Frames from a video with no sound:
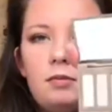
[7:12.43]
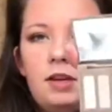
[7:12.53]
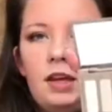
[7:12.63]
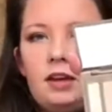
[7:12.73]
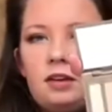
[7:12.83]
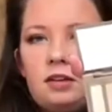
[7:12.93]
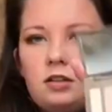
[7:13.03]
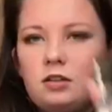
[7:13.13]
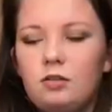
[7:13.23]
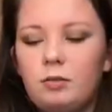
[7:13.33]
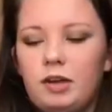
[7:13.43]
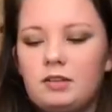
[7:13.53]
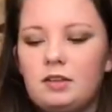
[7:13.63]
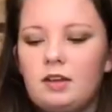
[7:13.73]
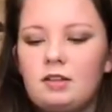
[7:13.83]
Naked two
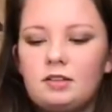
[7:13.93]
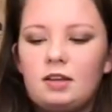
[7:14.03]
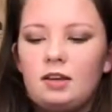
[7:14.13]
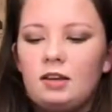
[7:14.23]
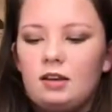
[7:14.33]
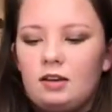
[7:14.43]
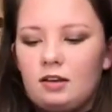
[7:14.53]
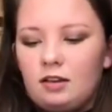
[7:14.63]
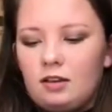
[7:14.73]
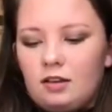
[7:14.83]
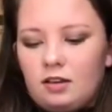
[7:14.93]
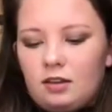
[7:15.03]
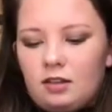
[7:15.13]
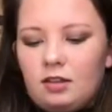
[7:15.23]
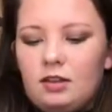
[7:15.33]
Basics, and
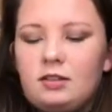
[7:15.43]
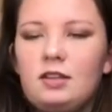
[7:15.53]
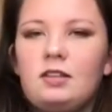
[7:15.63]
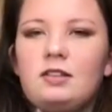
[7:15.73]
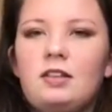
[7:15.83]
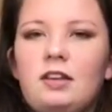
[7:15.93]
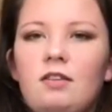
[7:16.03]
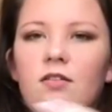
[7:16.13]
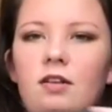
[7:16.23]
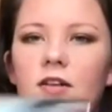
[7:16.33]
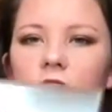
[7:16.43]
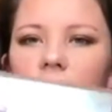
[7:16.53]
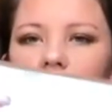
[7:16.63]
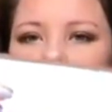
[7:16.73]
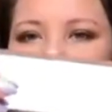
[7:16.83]
this is the
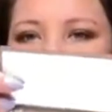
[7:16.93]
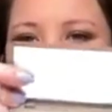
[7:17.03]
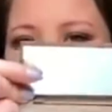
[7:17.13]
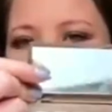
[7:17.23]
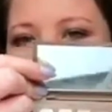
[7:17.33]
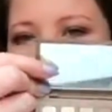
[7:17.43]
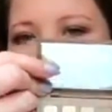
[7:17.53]
Naked Basics.